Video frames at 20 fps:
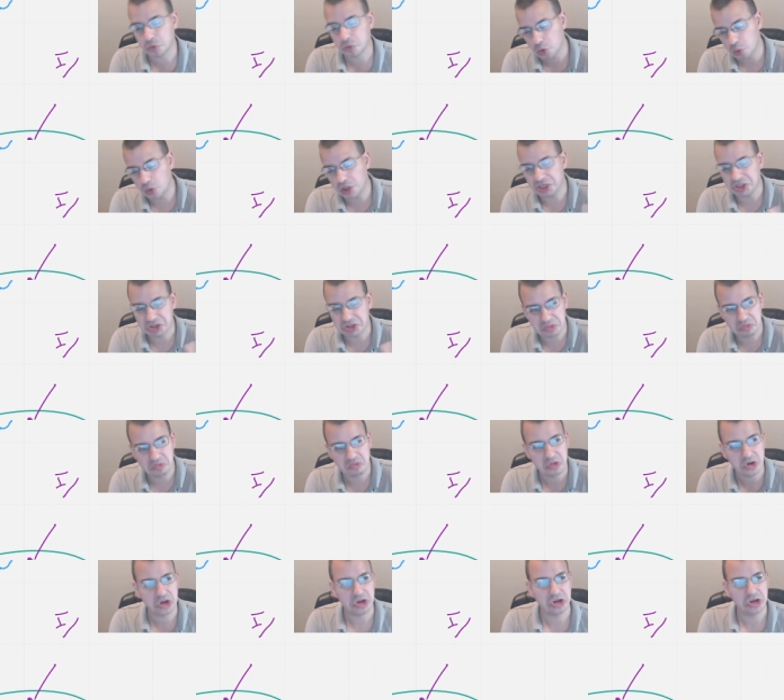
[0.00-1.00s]
which
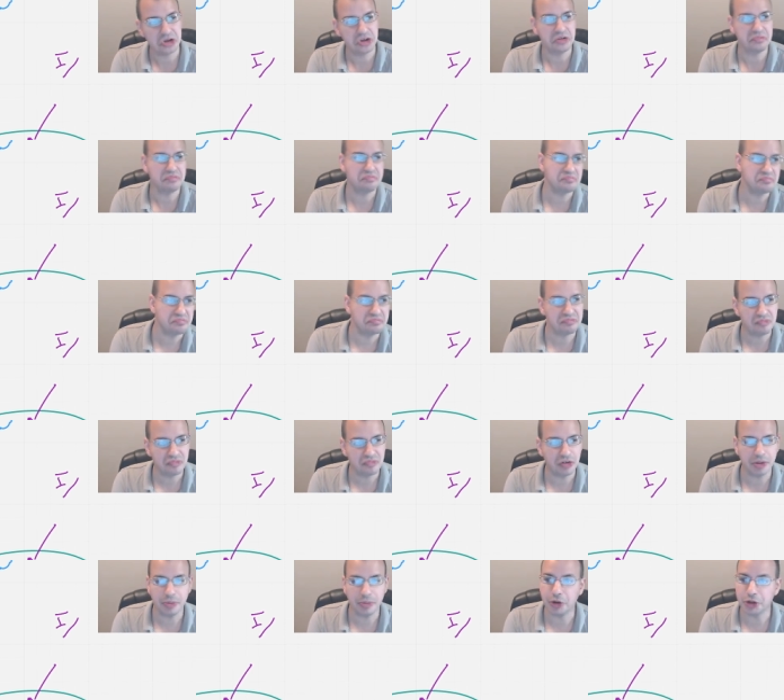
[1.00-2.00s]

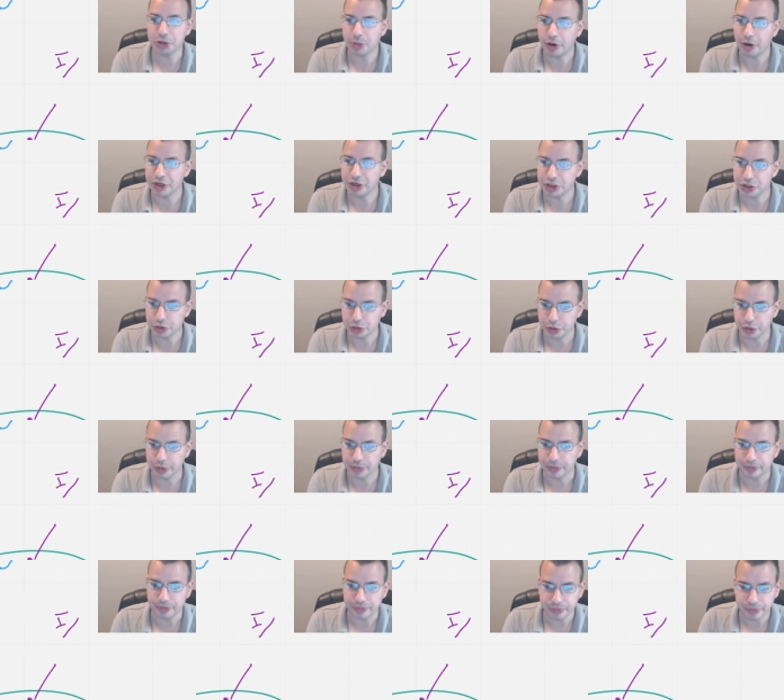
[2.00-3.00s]
for the most part is true.